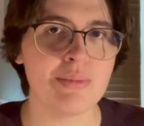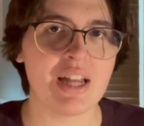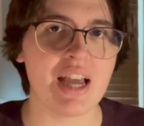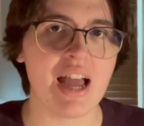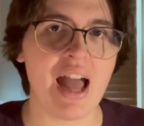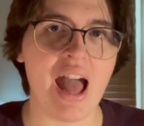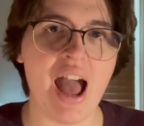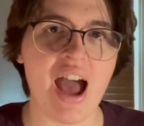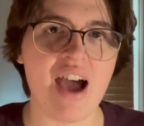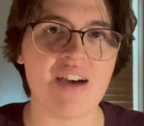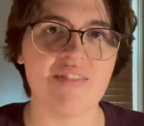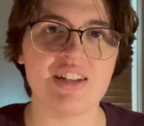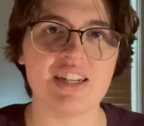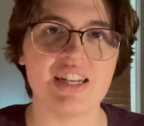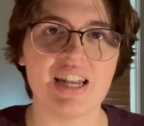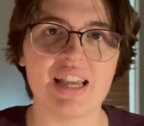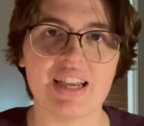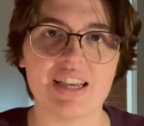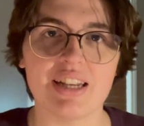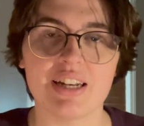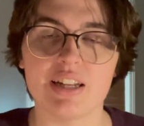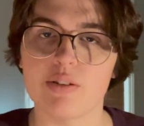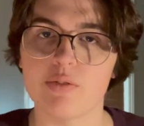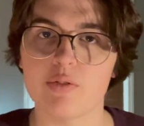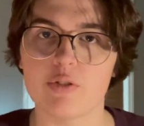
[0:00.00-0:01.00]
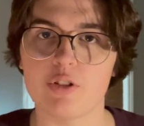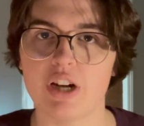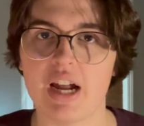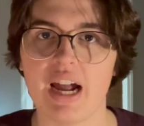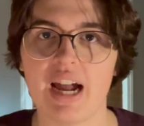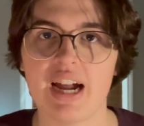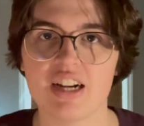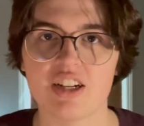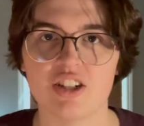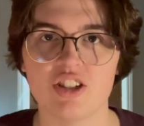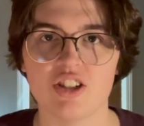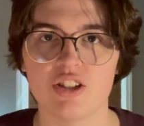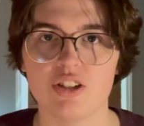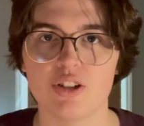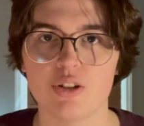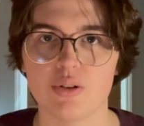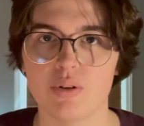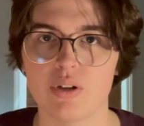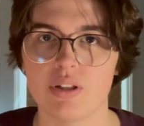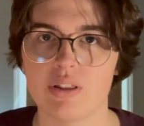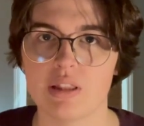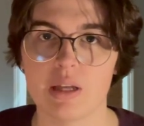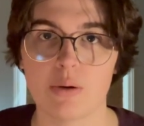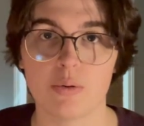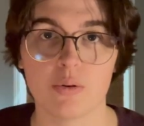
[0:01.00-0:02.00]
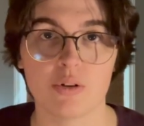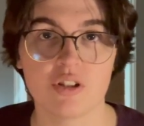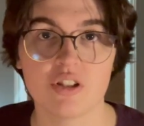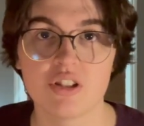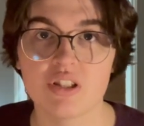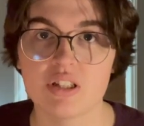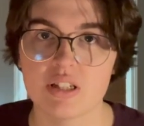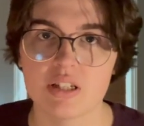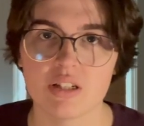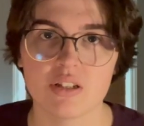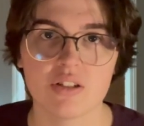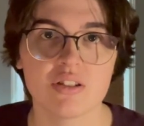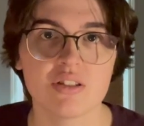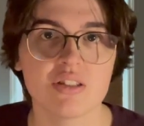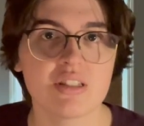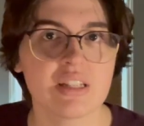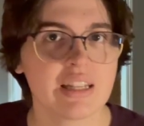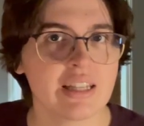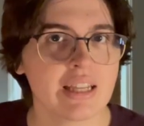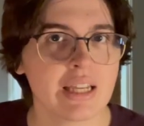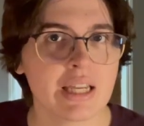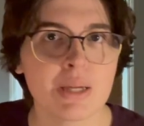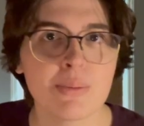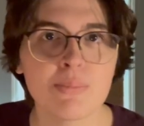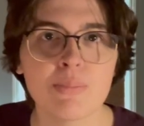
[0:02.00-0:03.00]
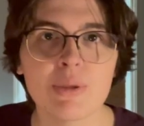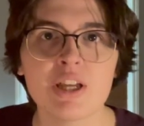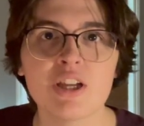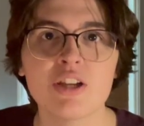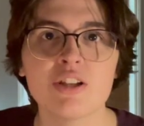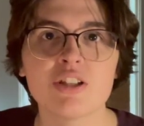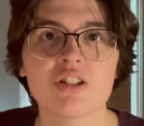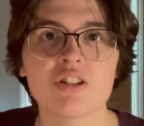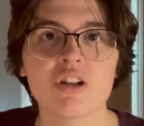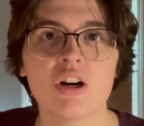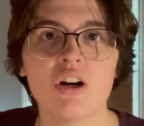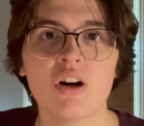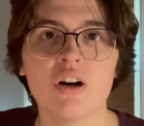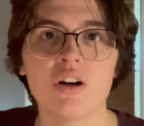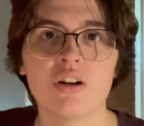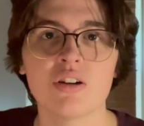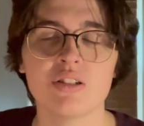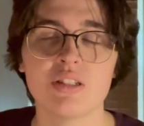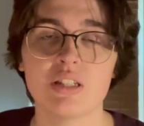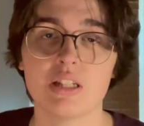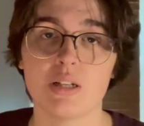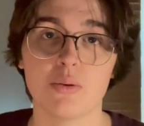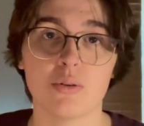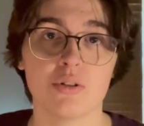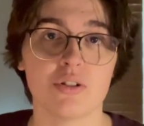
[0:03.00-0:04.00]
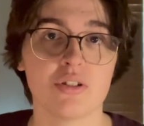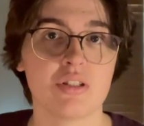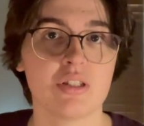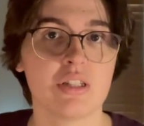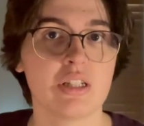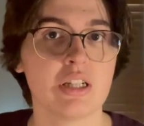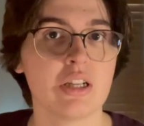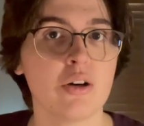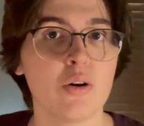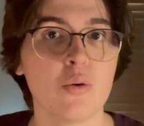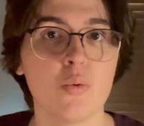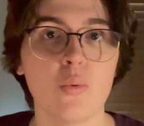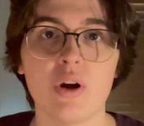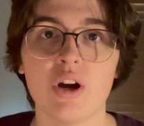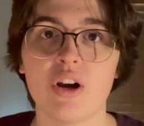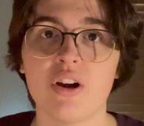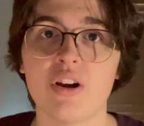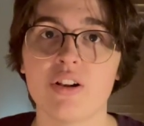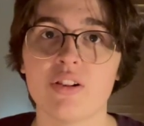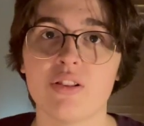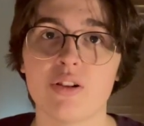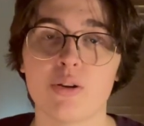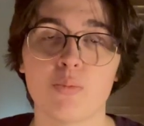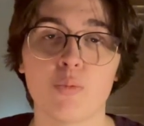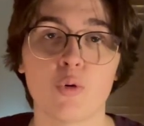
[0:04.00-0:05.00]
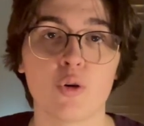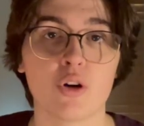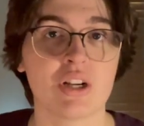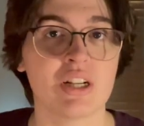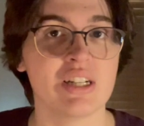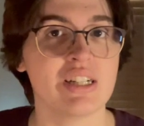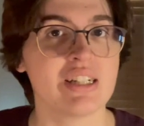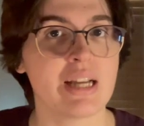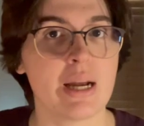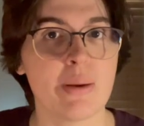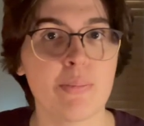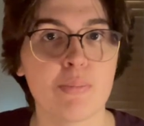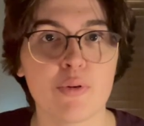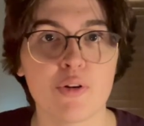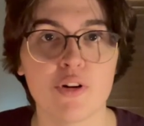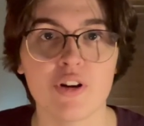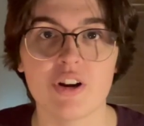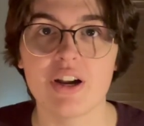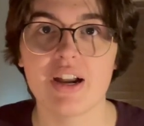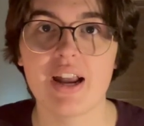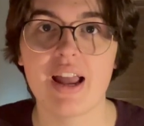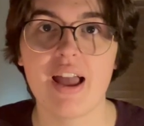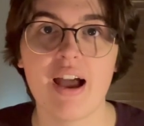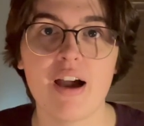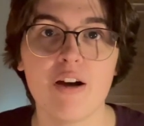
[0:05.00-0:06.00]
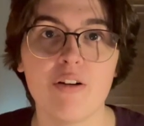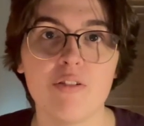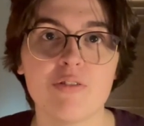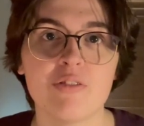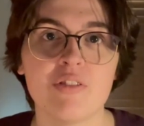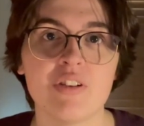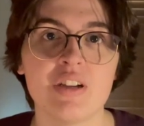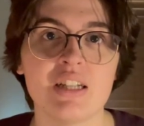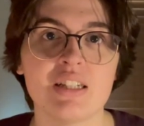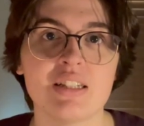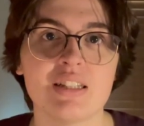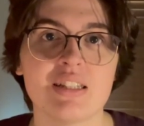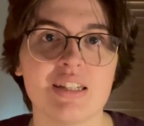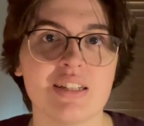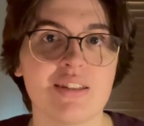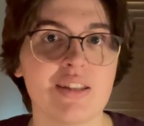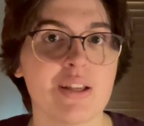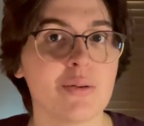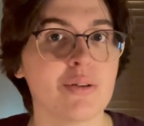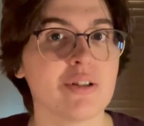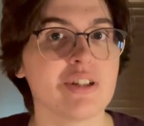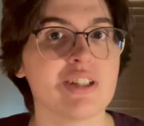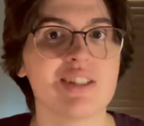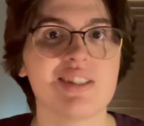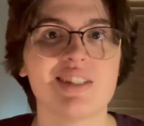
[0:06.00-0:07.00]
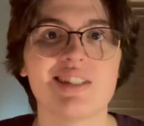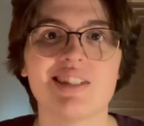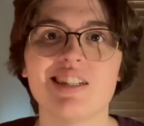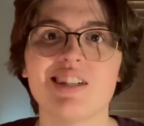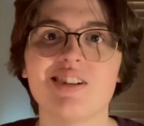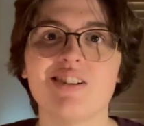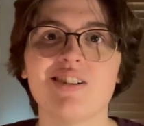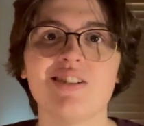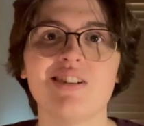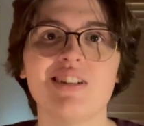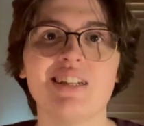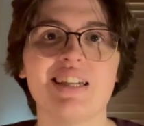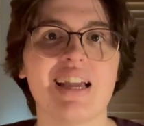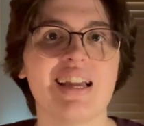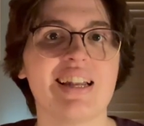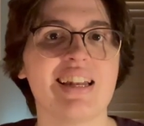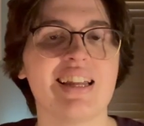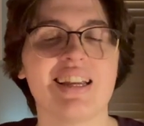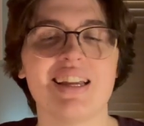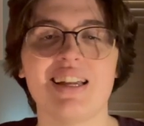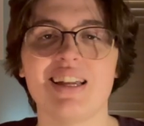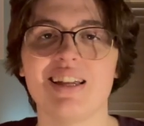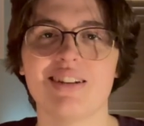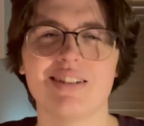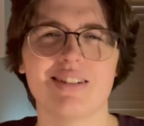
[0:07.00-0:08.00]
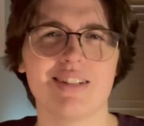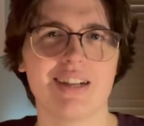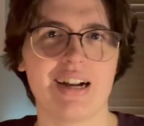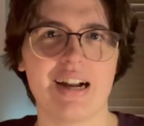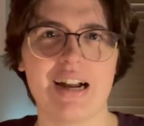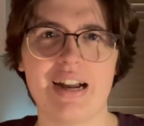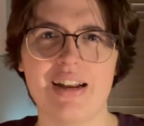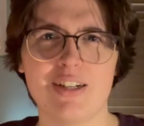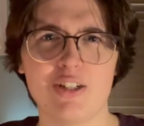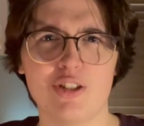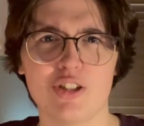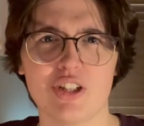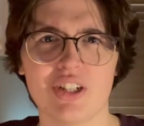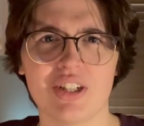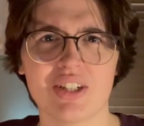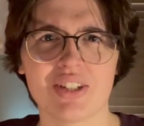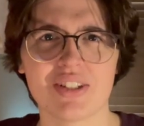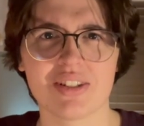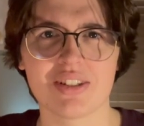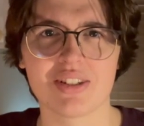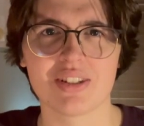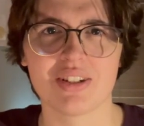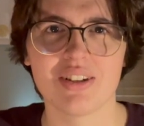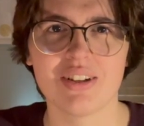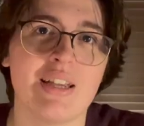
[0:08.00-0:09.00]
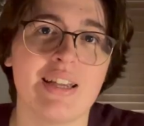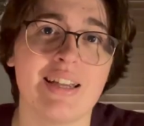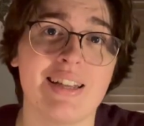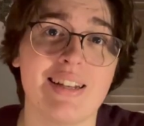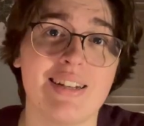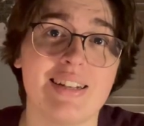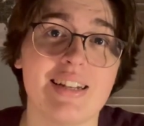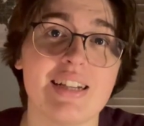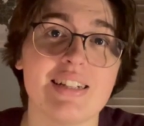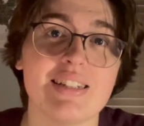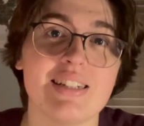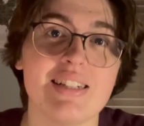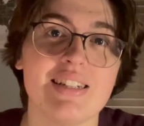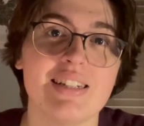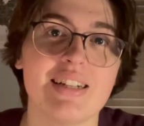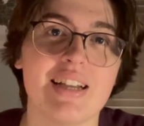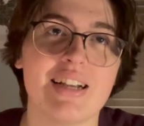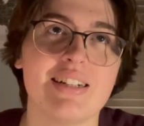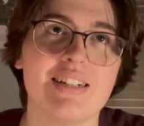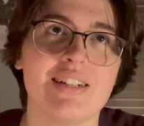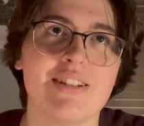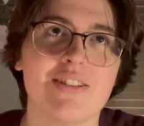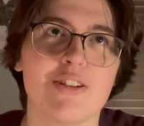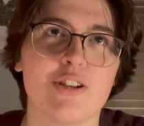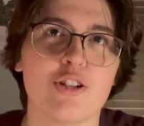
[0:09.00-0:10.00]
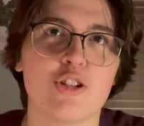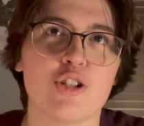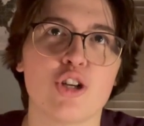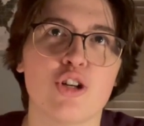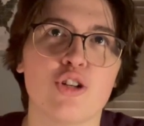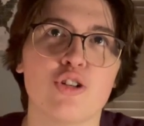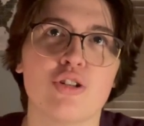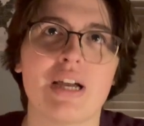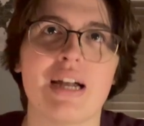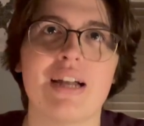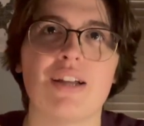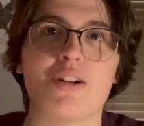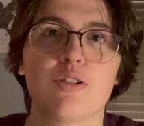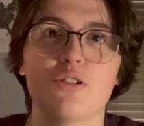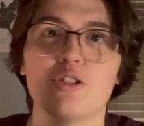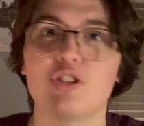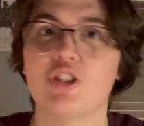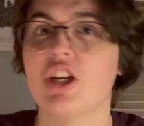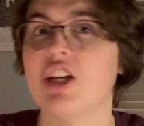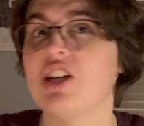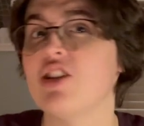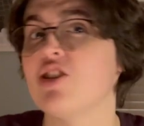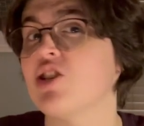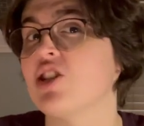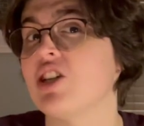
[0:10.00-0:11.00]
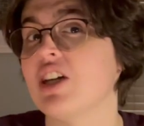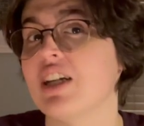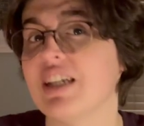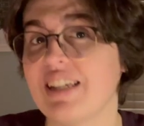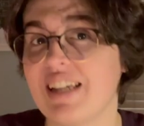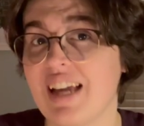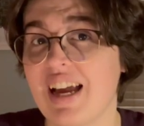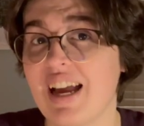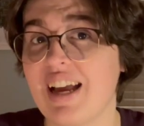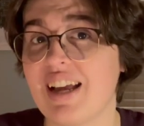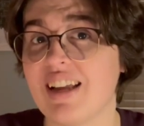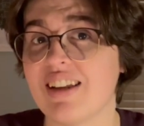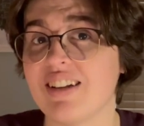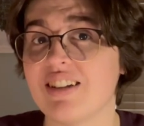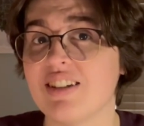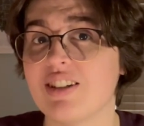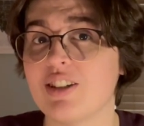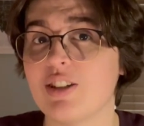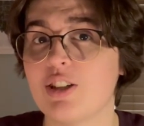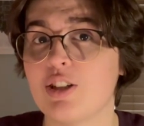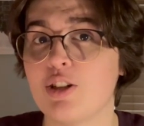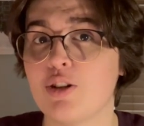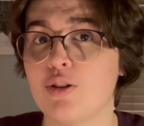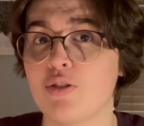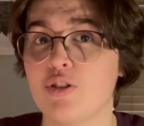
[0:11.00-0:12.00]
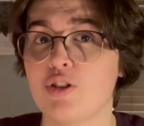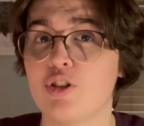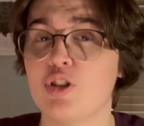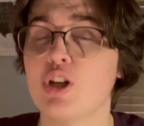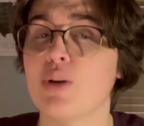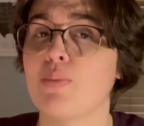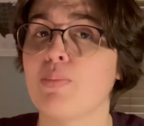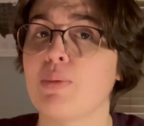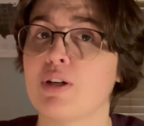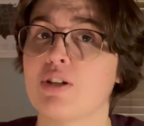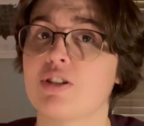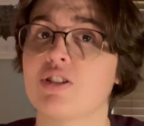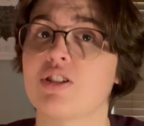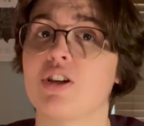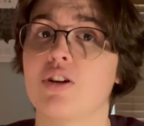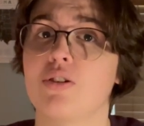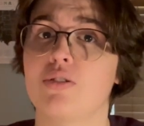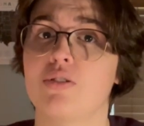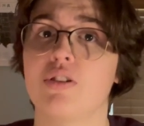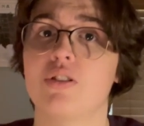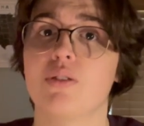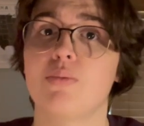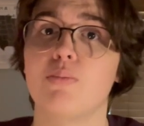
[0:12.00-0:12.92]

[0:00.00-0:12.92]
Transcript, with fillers: to have a negative reaction to it. They were still singing big songs, they were still wearing their more contemporary outfits, and they were still getting into hijinks. In 1990, the show title changed again to The Chipmunks Go to the